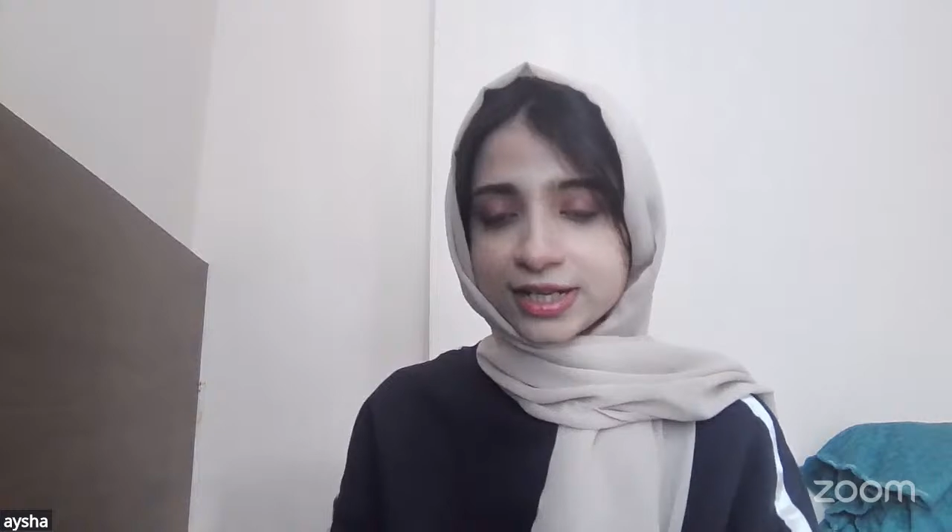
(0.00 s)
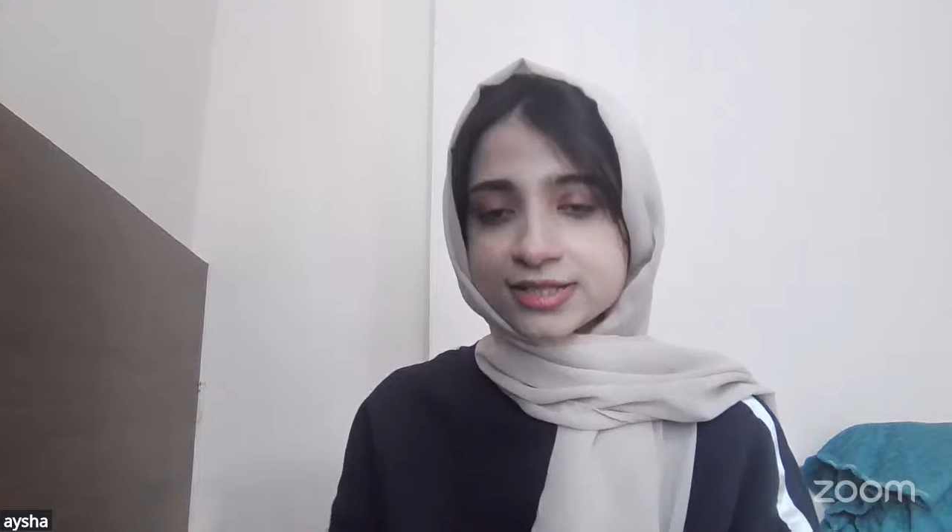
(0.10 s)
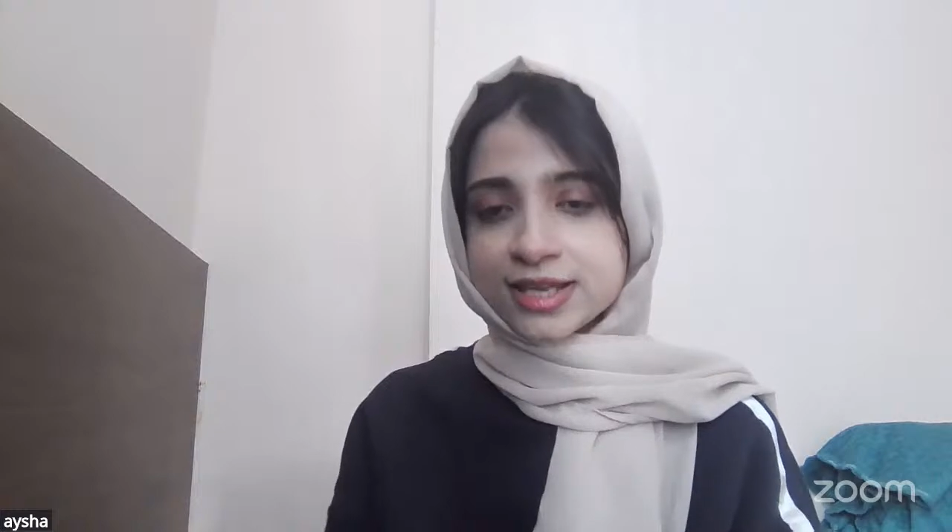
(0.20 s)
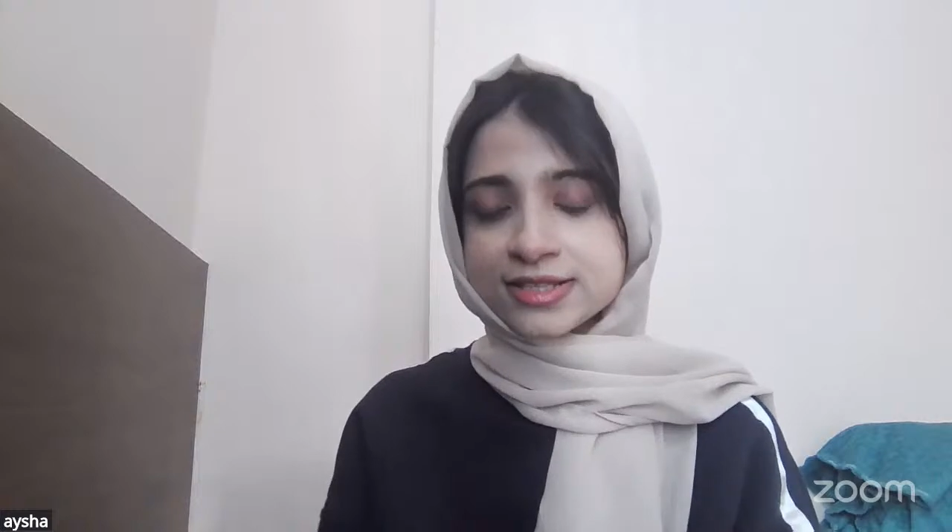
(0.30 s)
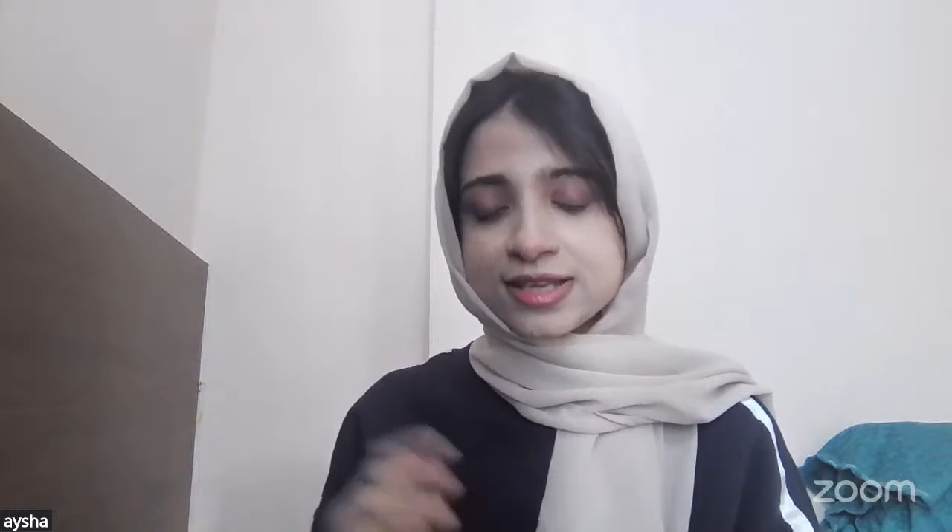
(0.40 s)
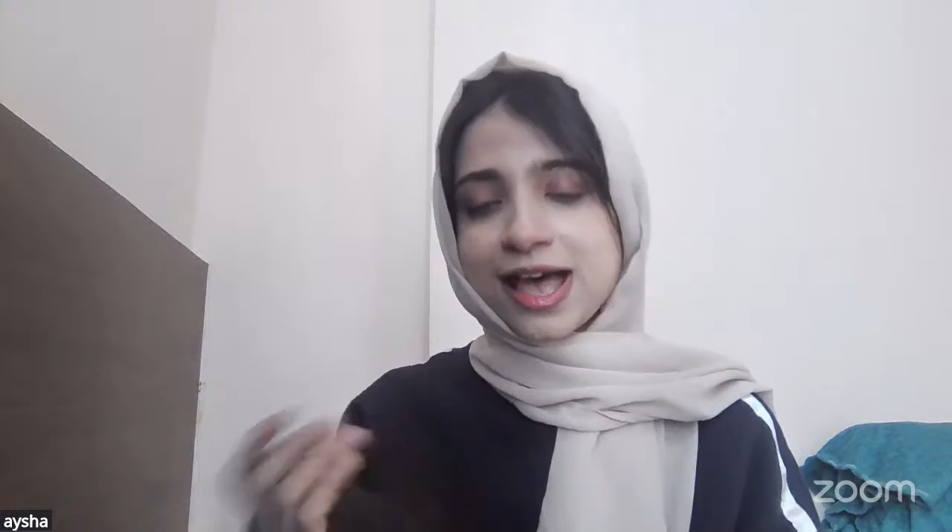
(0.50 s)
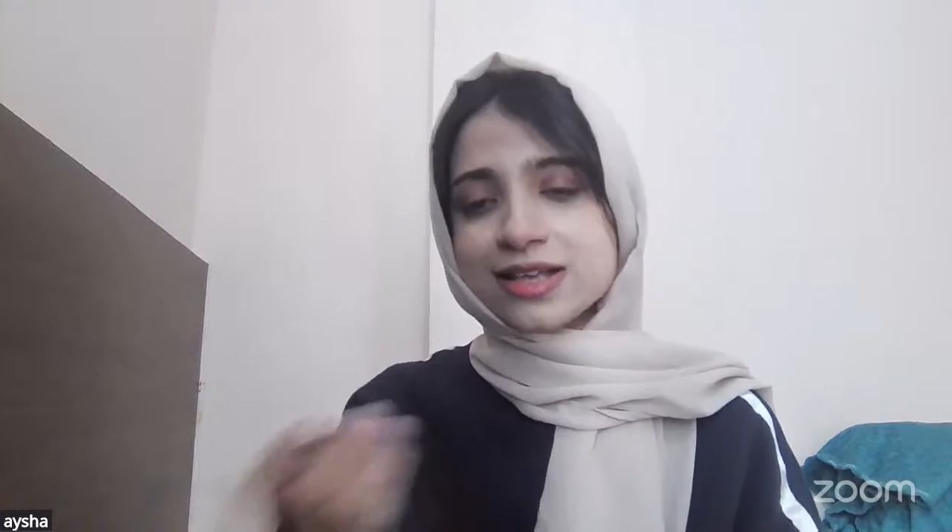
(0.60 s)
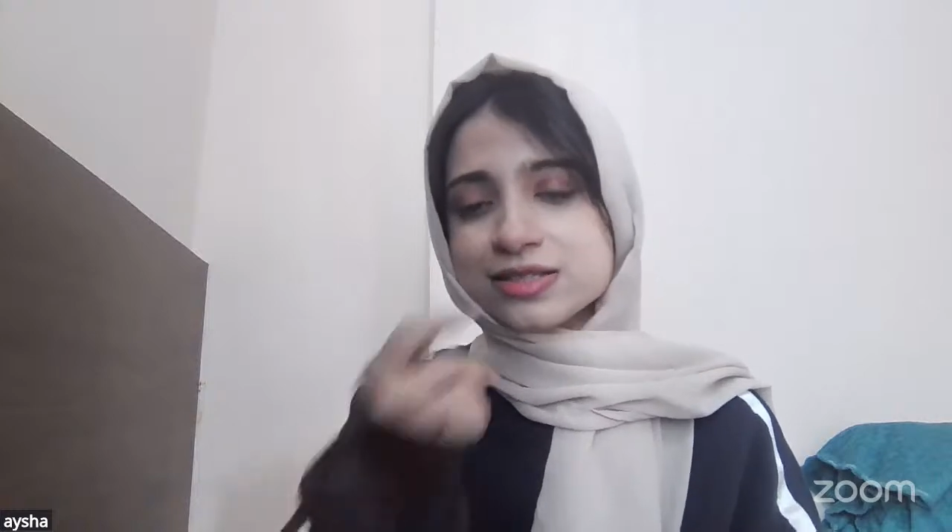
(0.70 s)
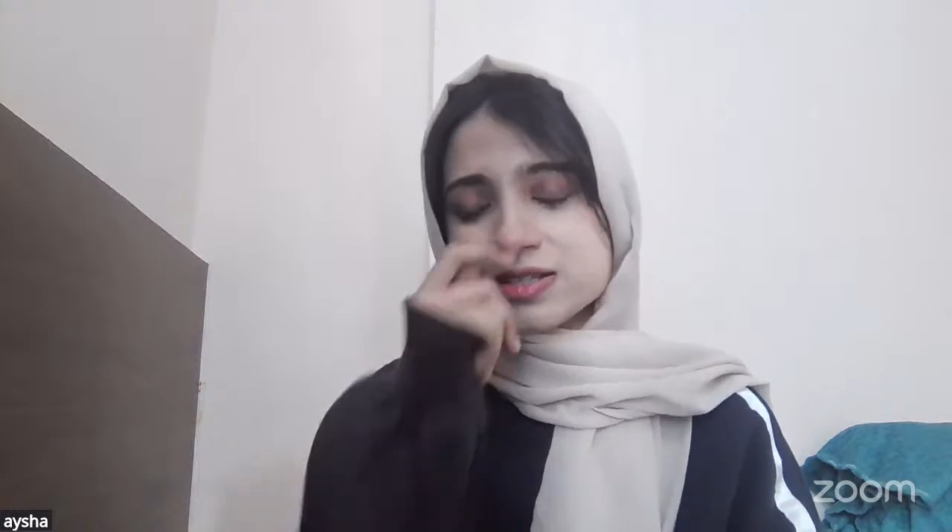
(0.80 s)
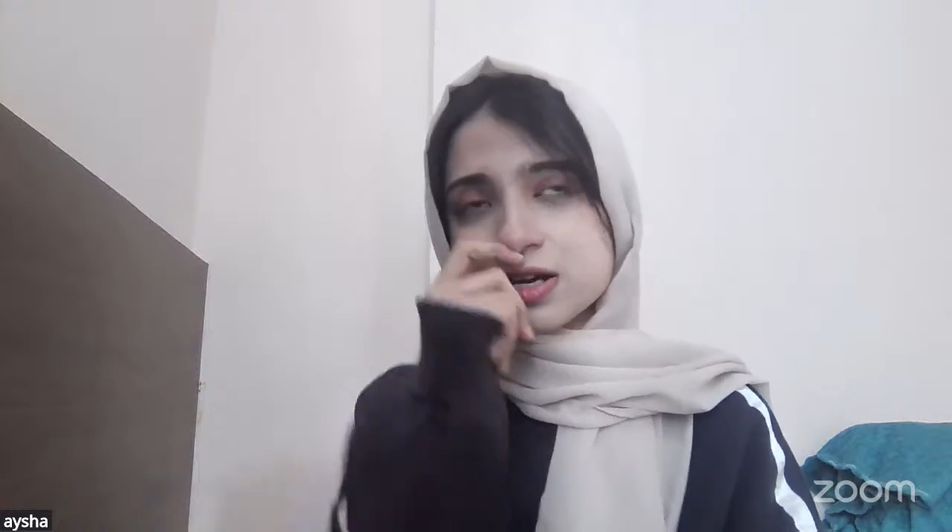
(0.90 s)
science
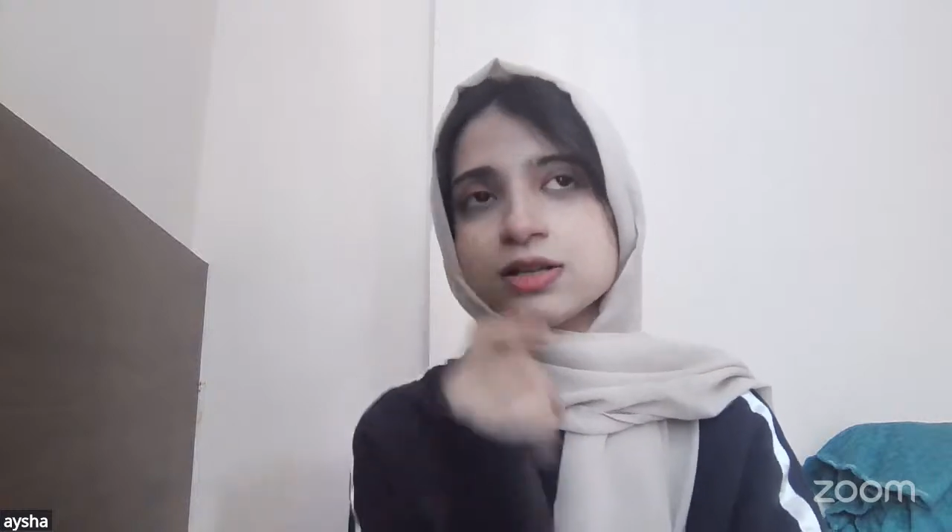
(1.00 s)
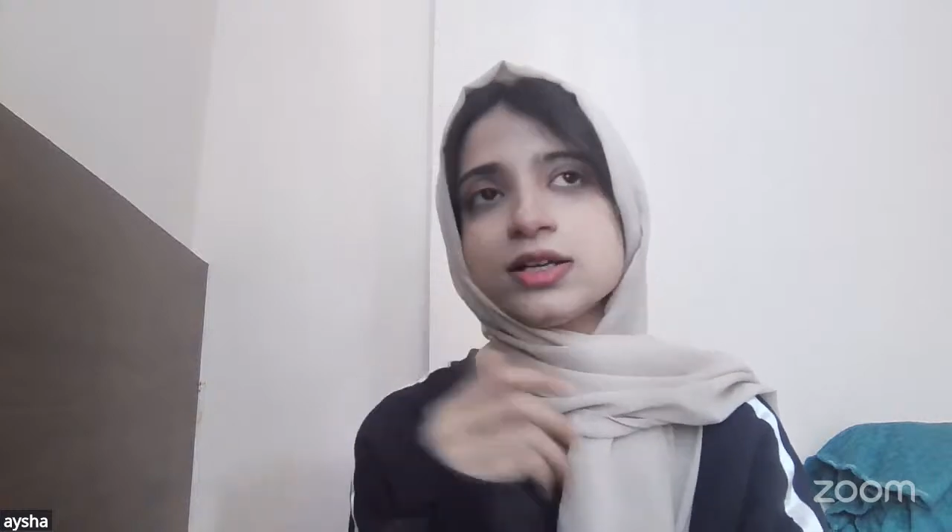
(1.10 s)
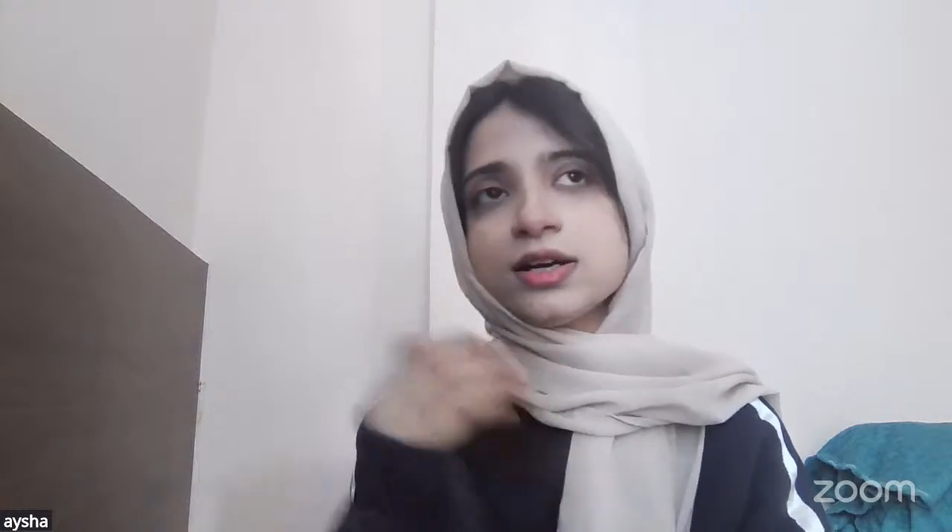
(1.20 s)
as uh,